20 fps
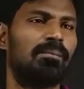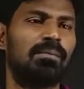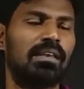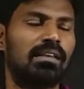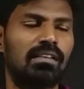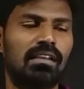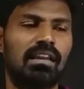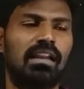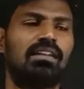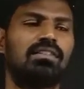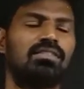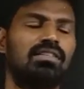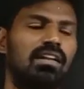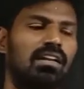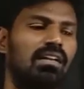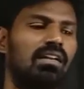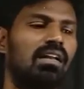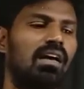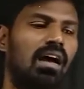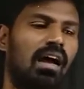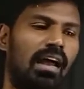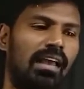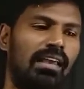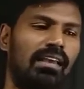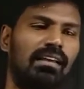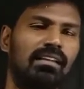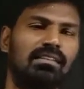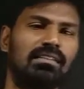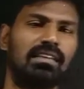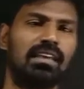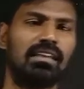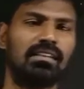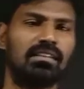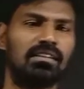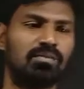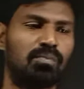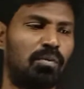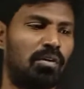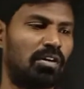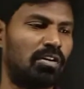In the nutshell, I can say
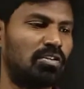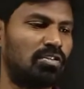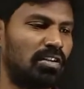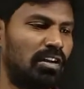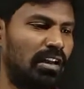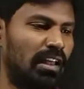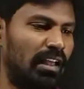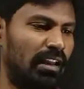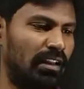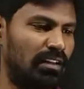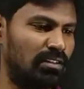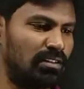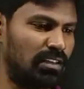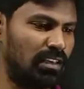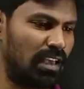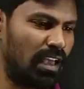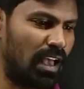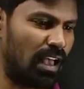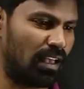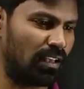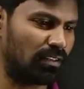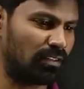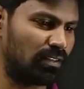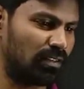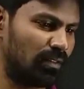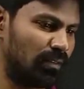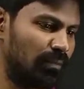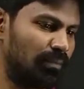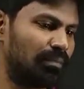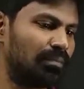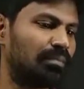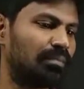this potential energy as